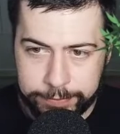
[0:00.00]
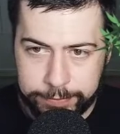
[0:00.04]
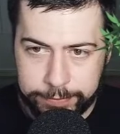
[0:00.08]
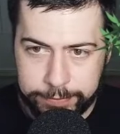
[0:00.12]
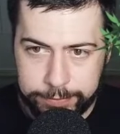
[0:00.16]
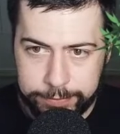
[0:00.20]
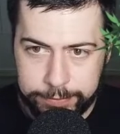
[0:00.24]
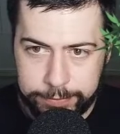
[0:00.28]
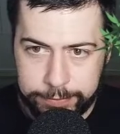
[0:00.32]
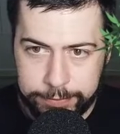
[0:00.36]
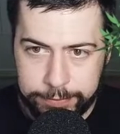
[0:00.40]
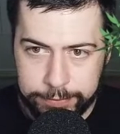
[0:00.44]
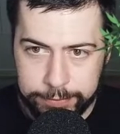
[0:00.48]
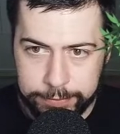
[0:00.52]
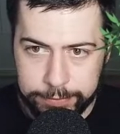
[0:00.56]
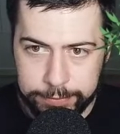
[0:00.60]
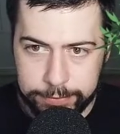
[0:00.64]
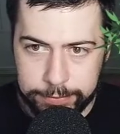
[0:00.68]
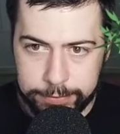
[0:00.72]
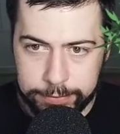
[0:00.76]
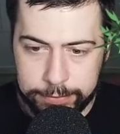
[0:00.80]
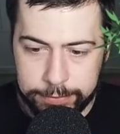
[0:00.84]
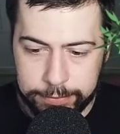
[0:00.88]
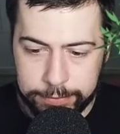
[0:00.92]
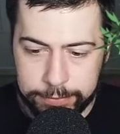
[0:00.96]

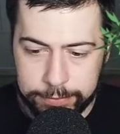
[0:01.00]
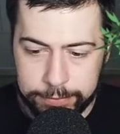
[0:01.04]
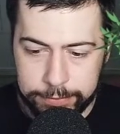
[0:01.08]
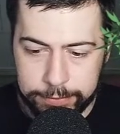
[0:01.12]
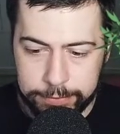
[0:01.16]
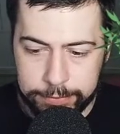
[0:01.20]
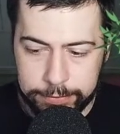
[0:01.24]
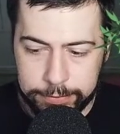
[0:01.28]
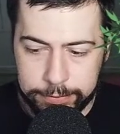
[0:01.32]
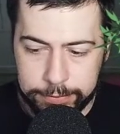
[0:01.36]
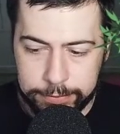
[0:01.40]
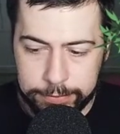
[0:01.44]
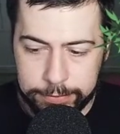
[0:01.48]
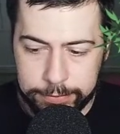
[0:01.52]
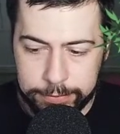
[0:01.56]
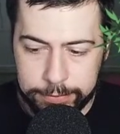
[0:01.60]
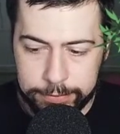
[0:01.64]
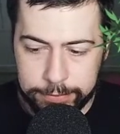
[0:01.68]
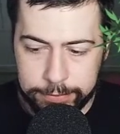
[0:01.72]
Nobody speaks.